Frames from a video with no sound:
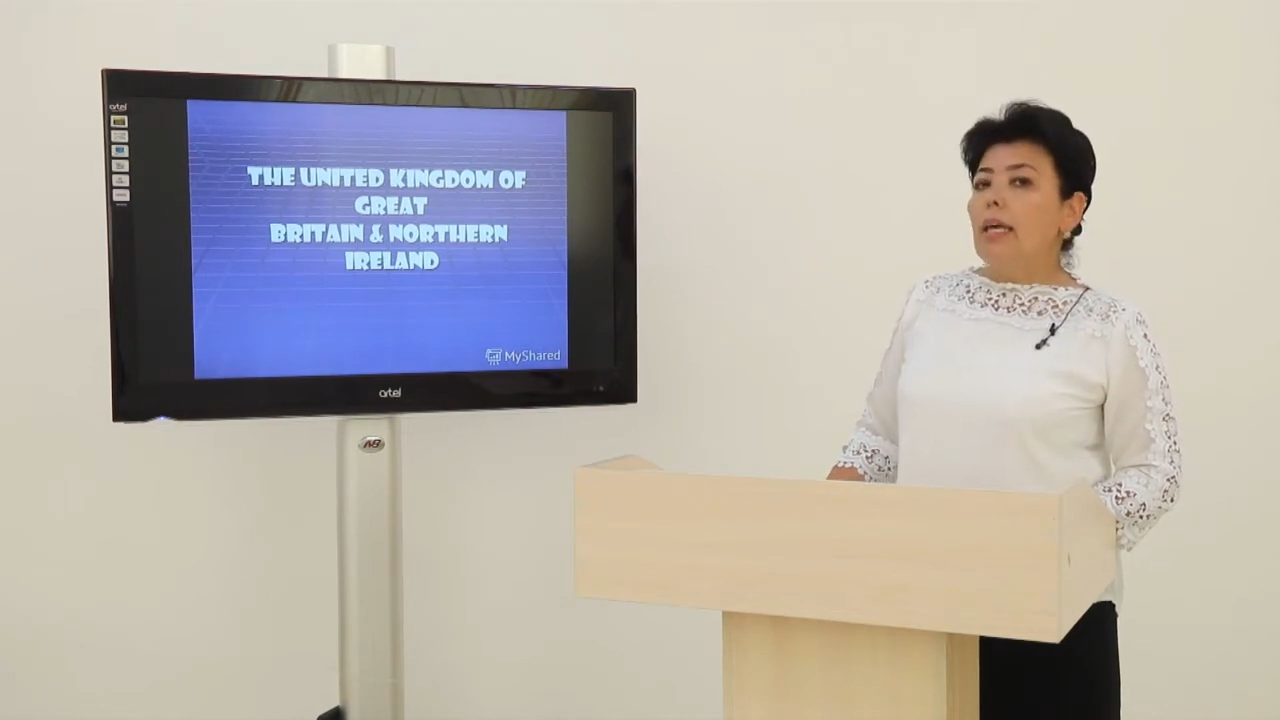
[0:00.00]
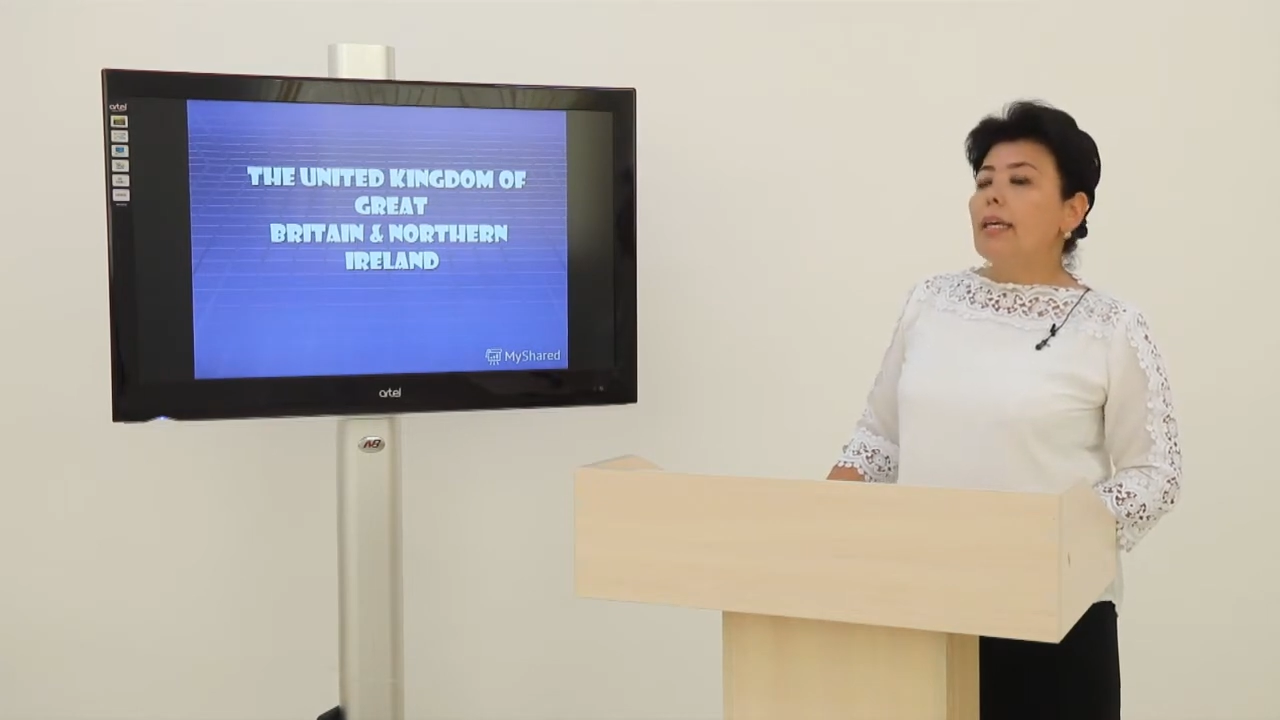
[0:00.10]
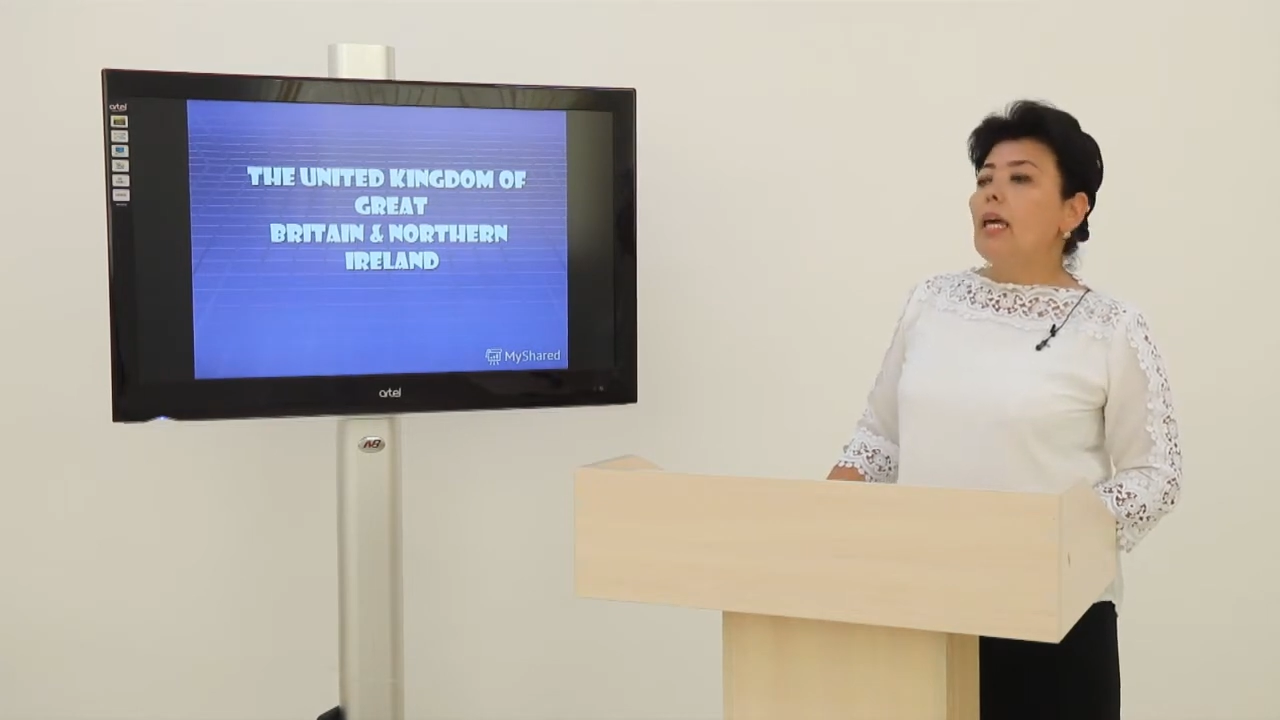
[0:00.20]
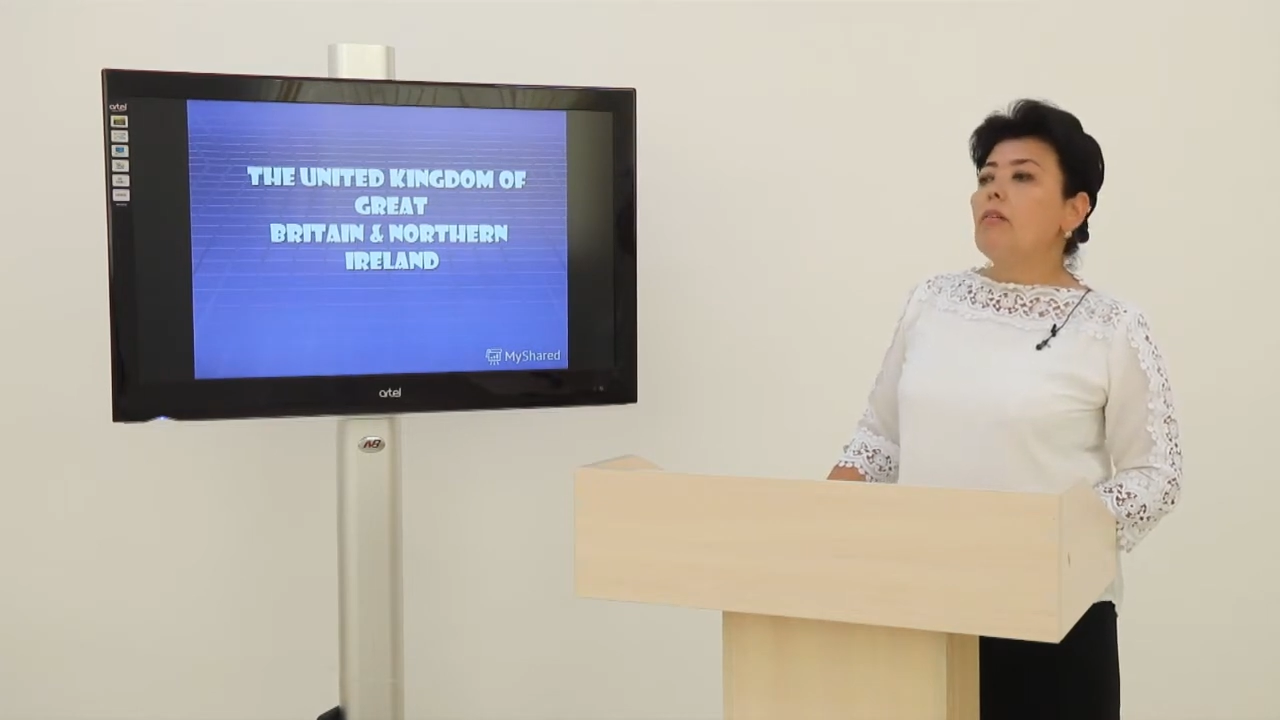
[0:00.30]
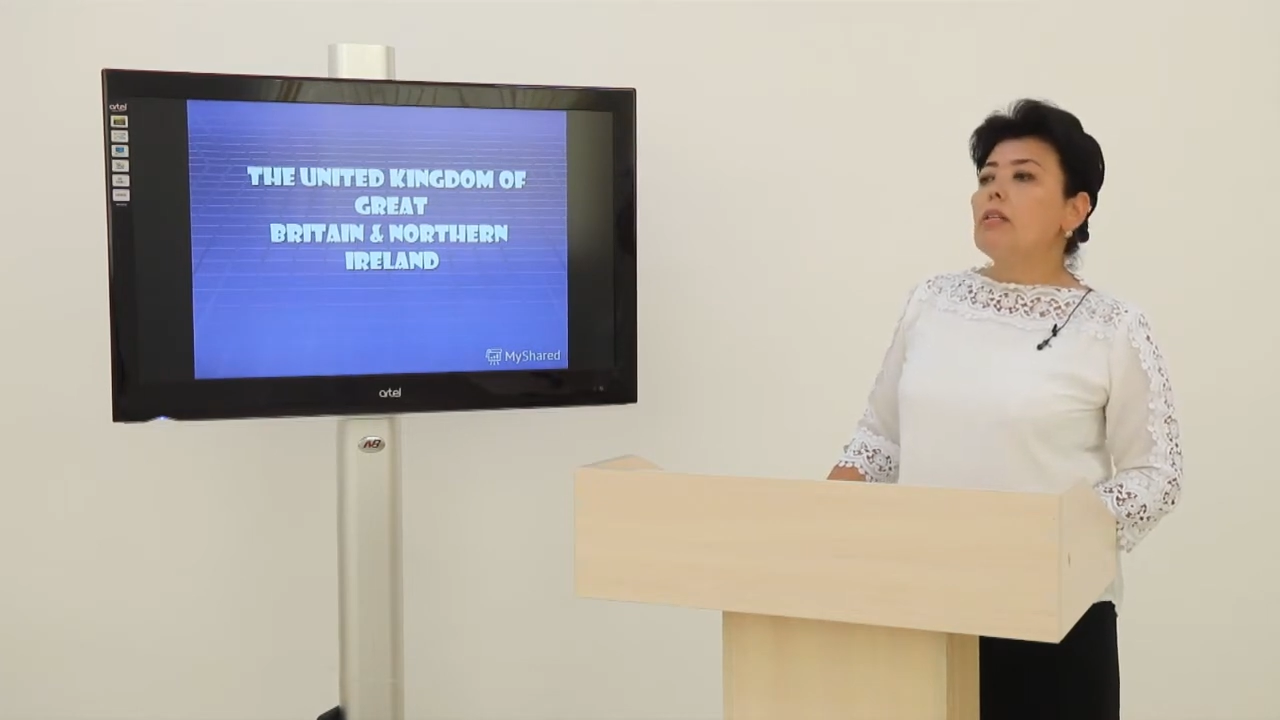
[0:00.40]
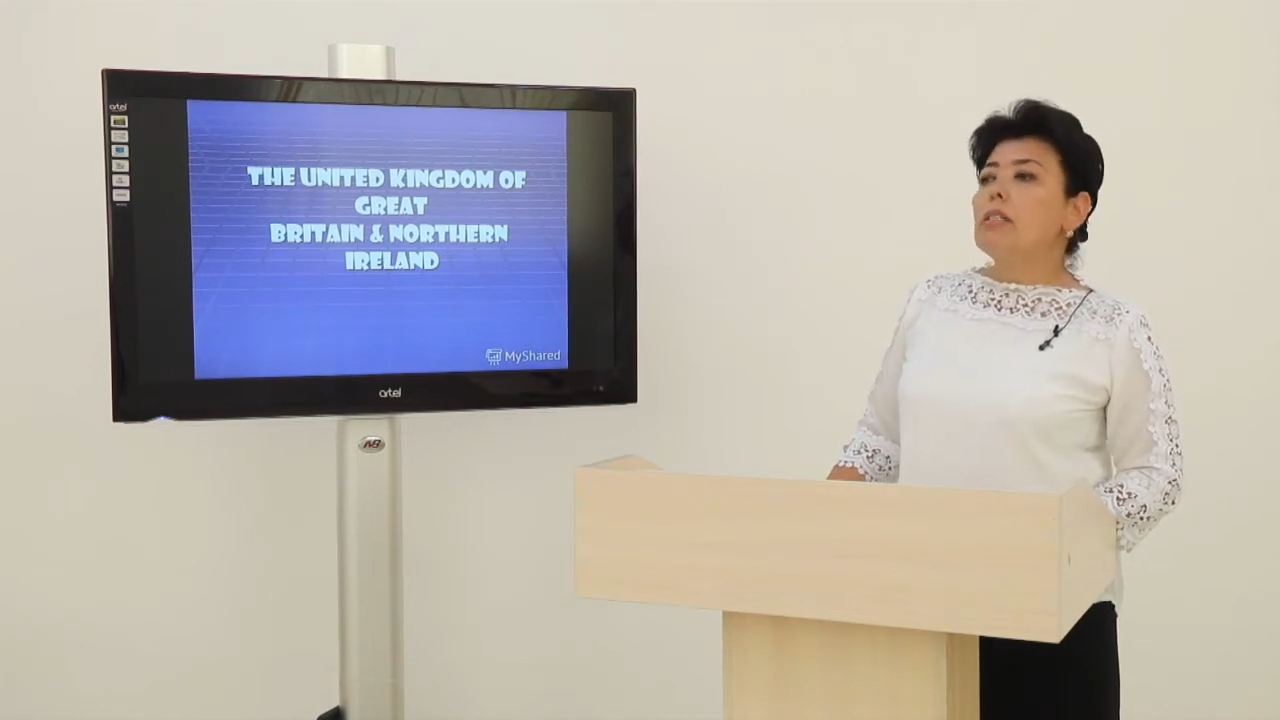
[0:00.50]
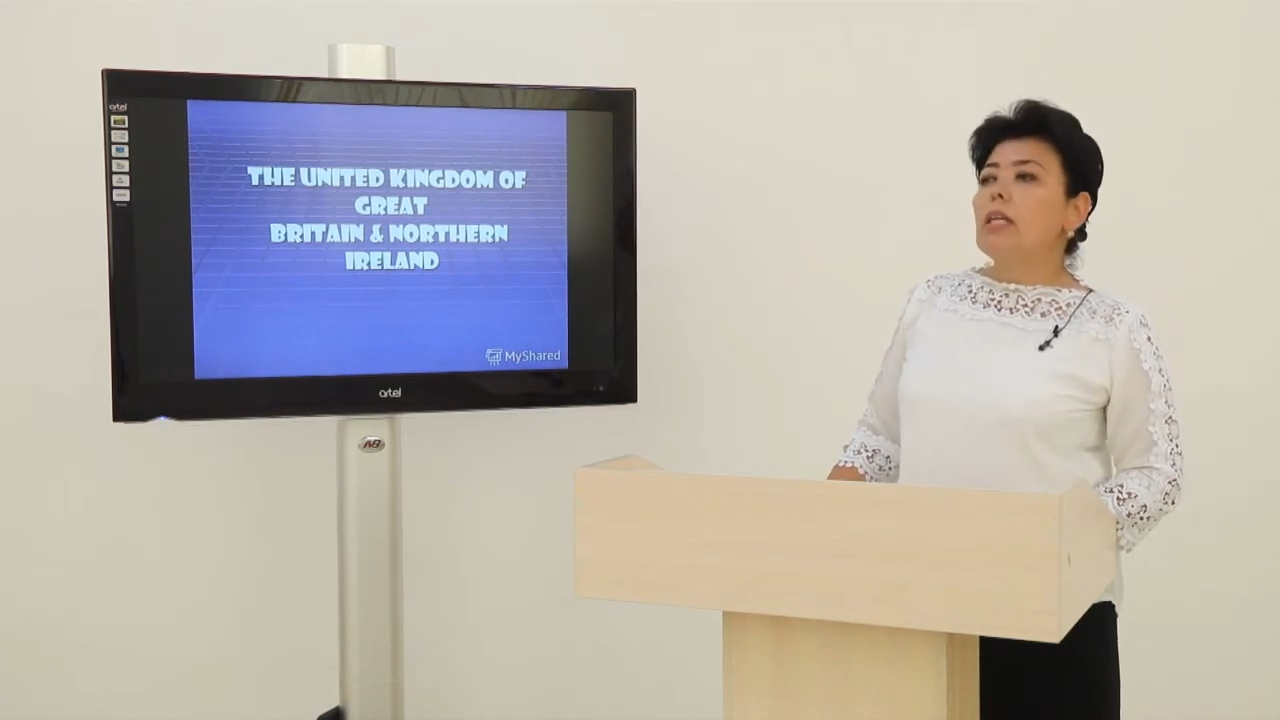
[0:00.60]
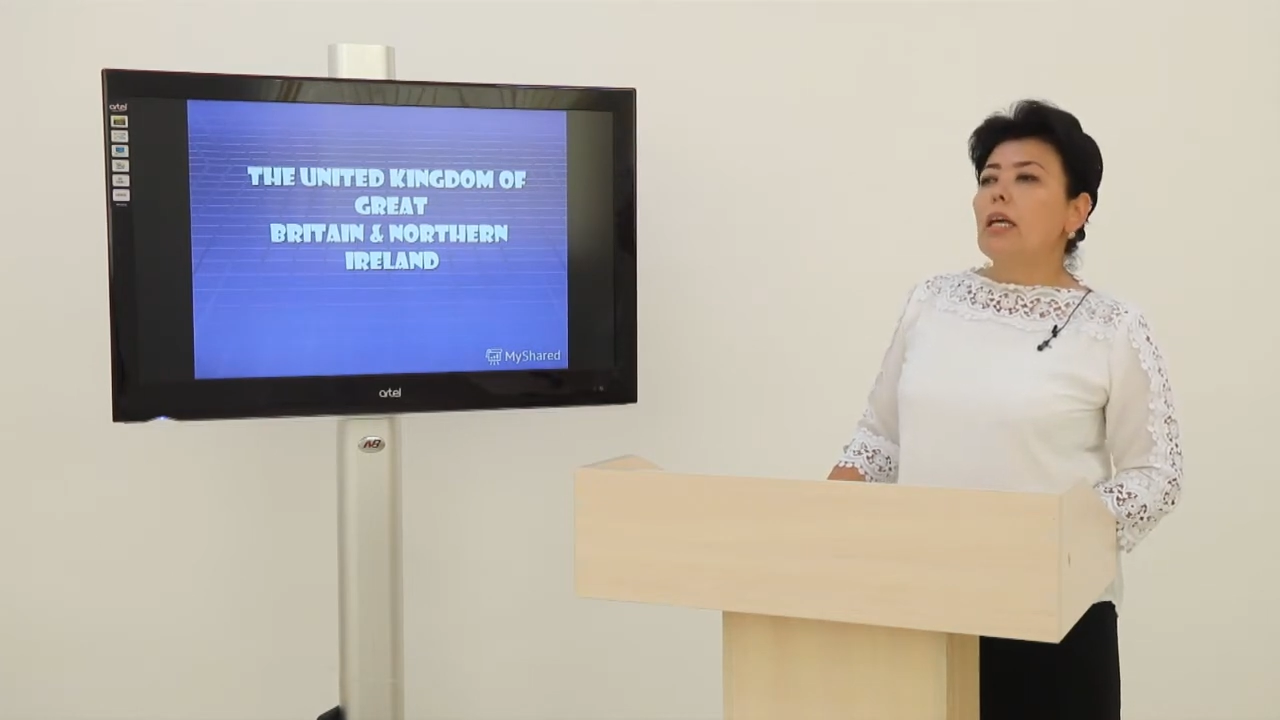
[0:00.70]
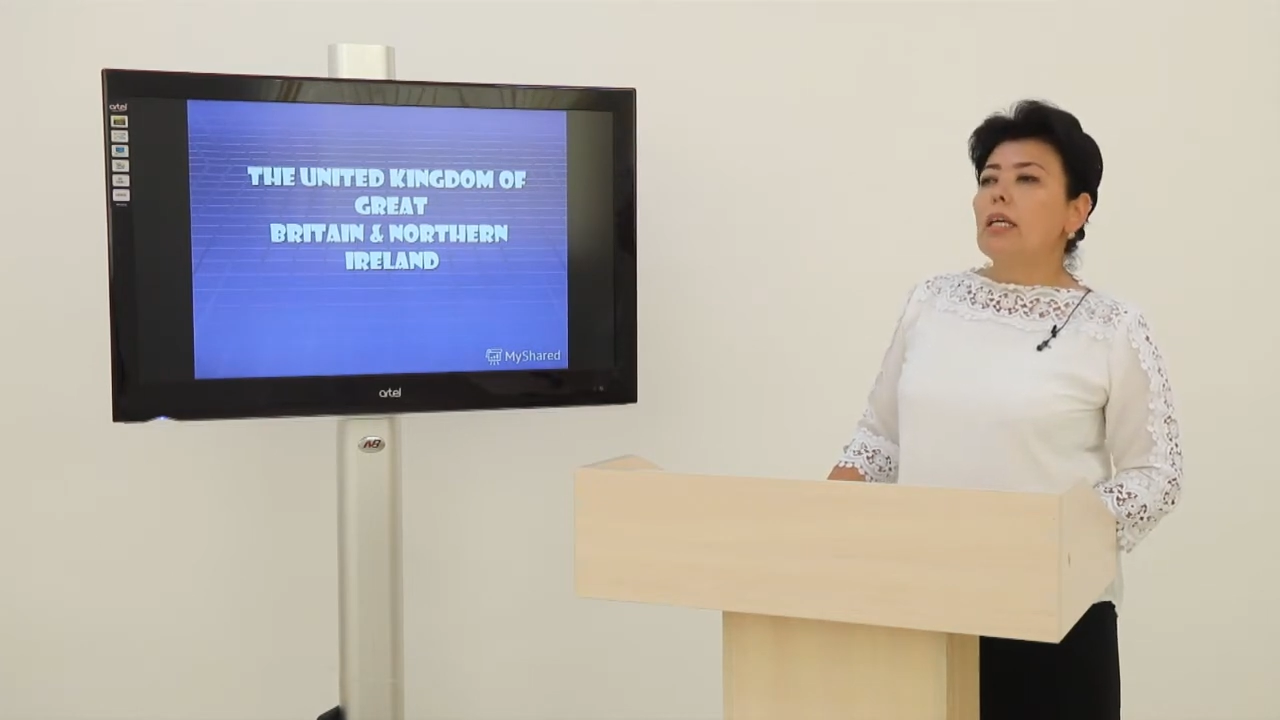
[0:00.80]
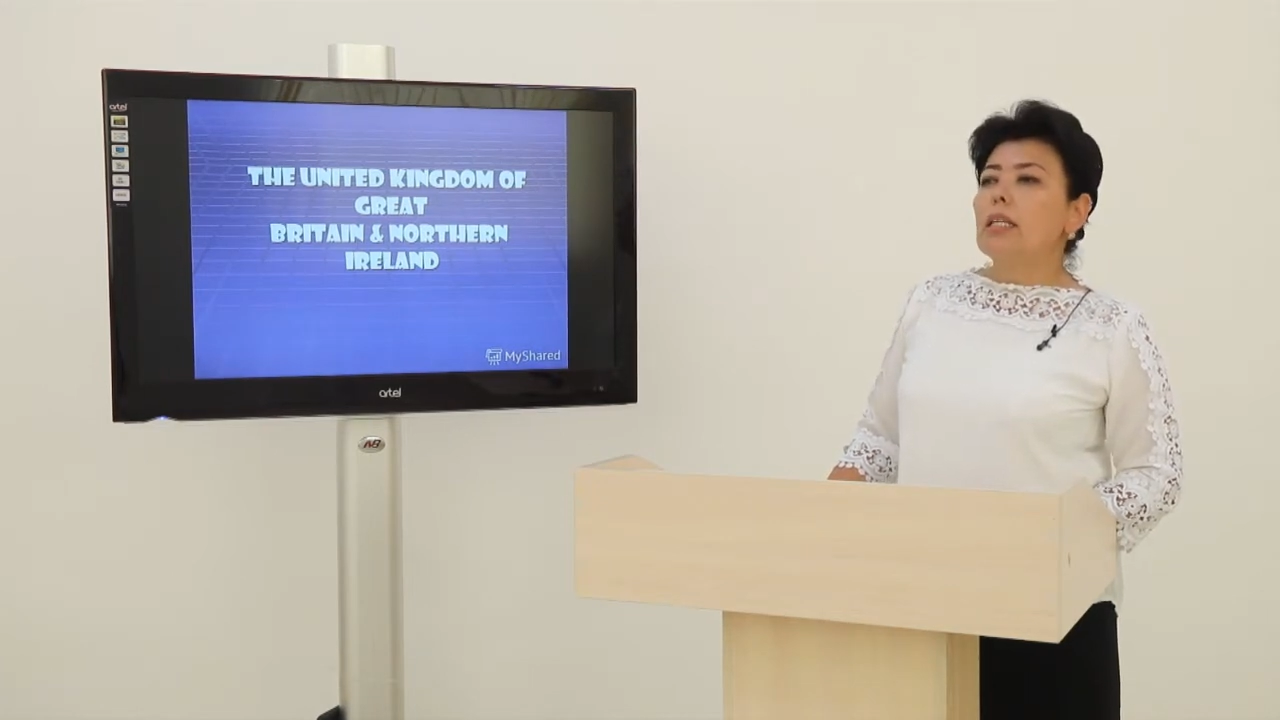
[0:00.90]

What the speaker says: Can we say